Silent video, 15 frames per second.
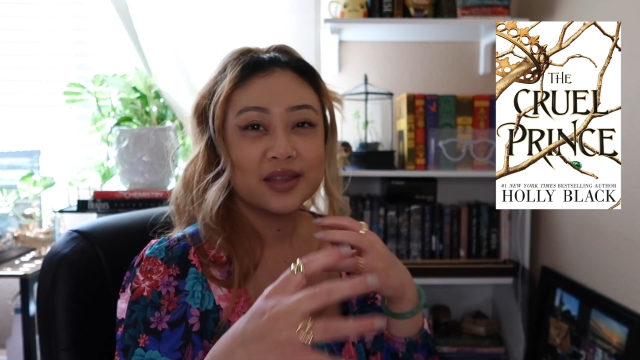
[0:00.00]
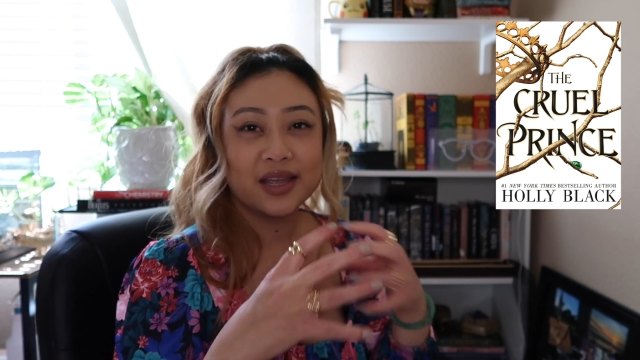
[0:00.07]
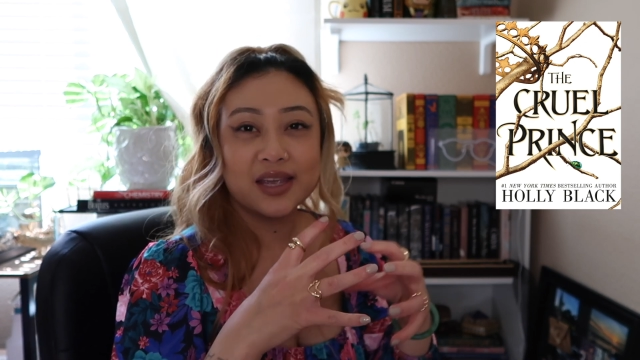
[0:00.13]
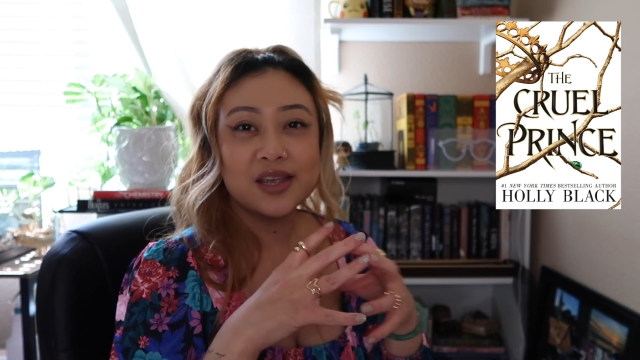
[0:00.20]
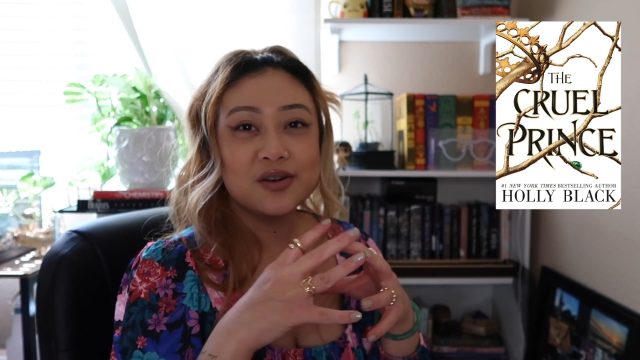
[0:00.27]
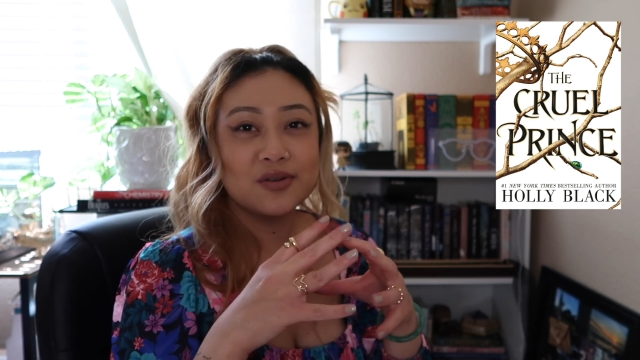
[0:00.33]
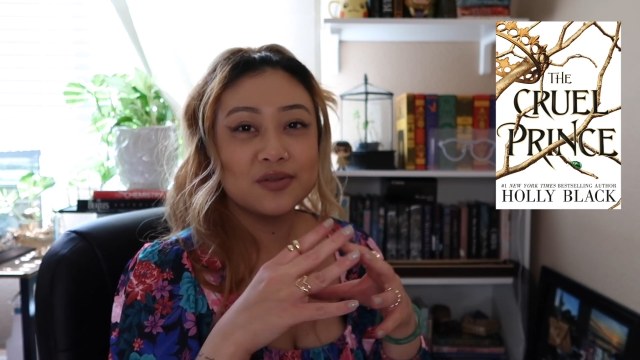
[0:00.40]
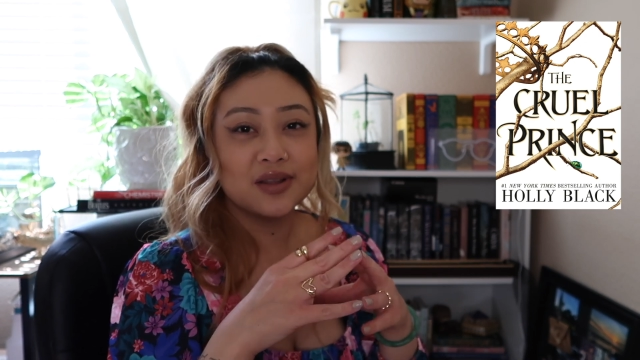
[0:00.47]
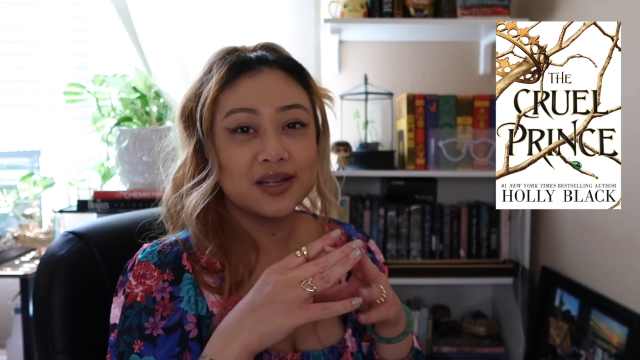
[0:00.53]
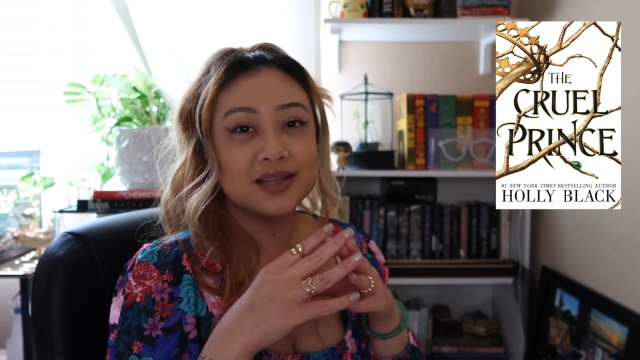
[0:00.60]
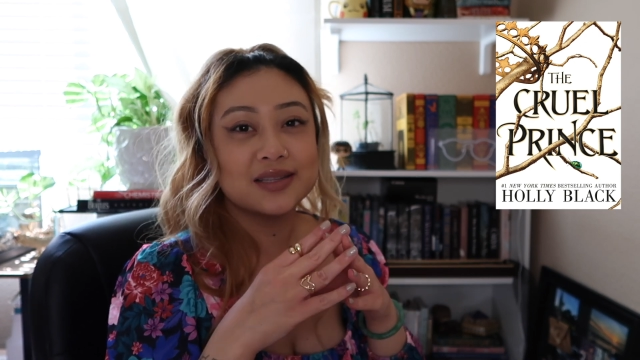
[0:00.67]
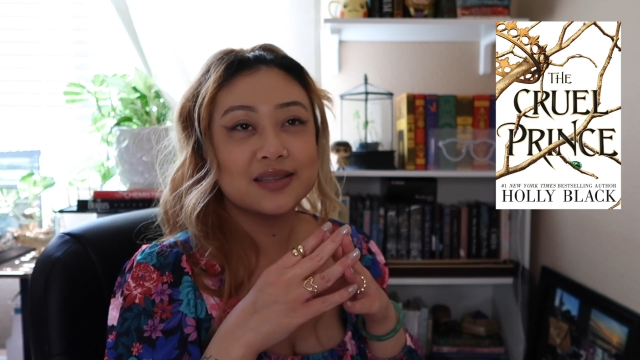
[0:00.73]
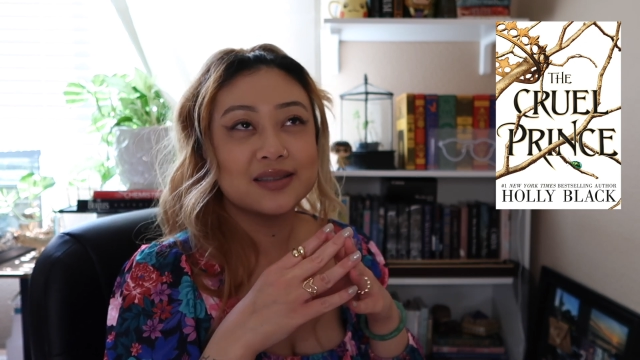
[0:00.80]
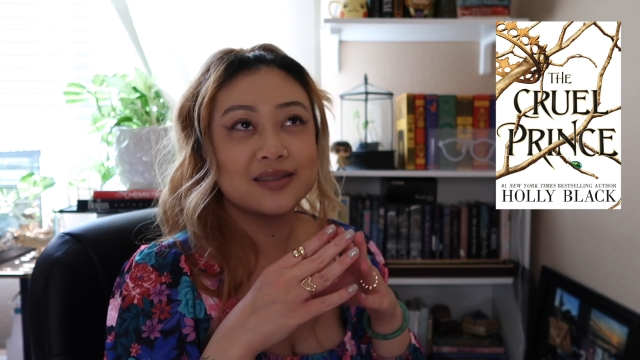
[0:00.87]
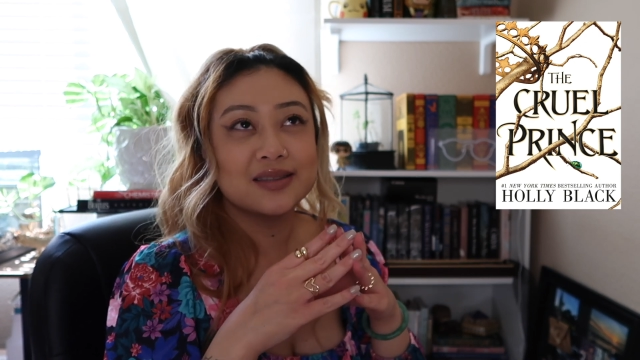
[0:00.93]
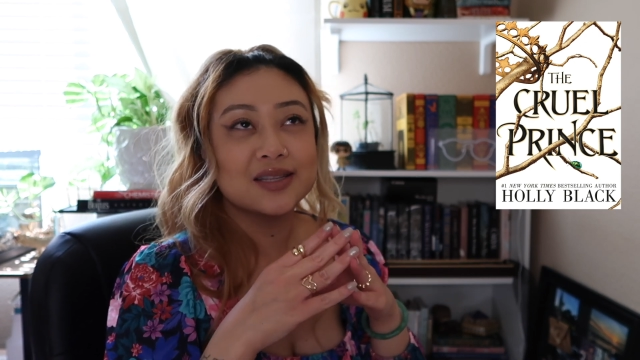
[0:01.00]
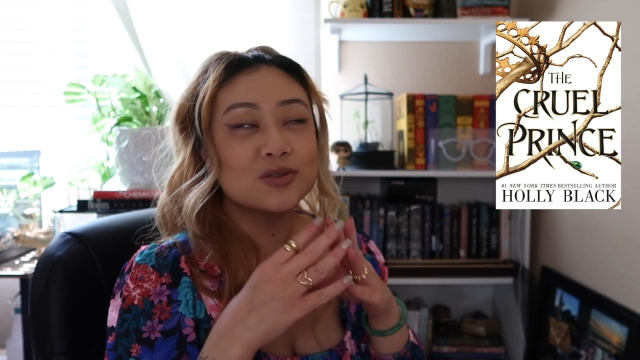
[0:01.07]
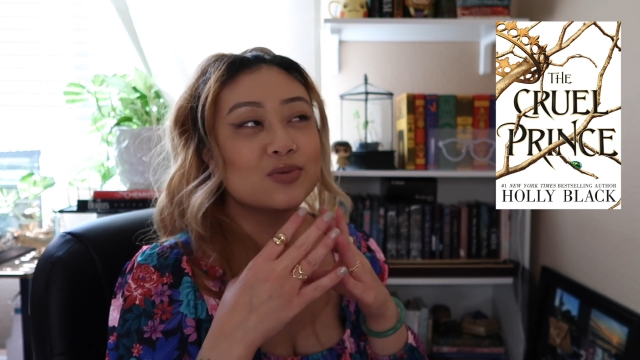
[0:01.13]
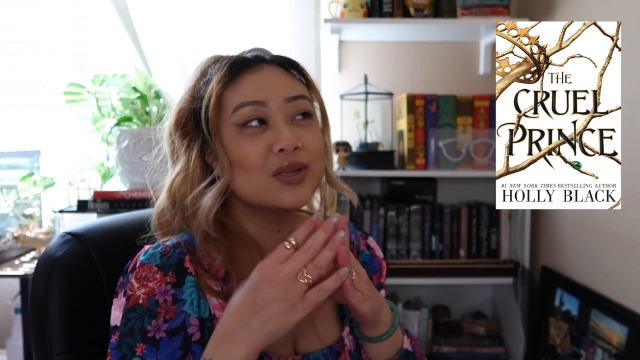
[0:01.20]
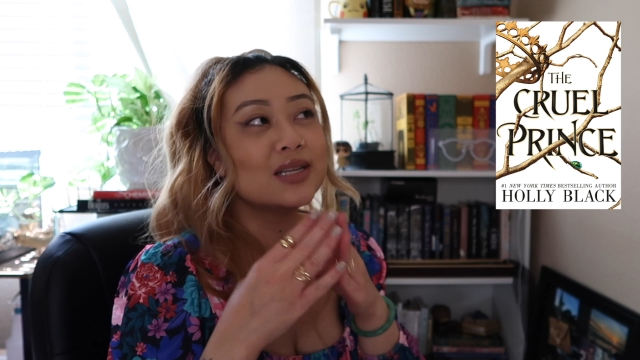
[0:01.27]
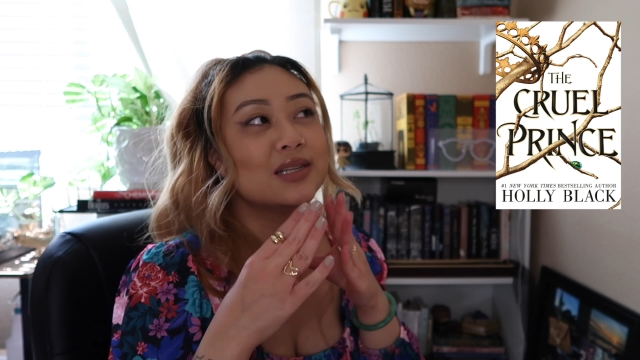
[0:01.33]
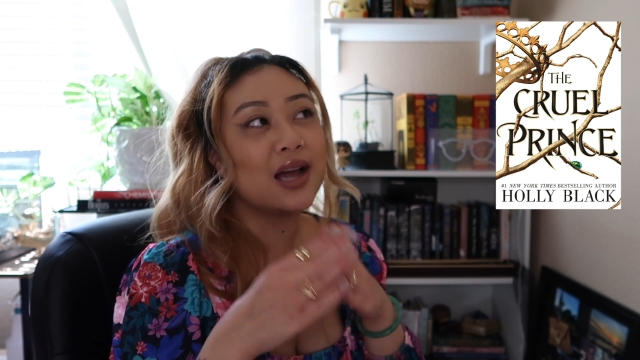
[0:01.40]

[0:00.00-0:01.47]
like, you know, like this really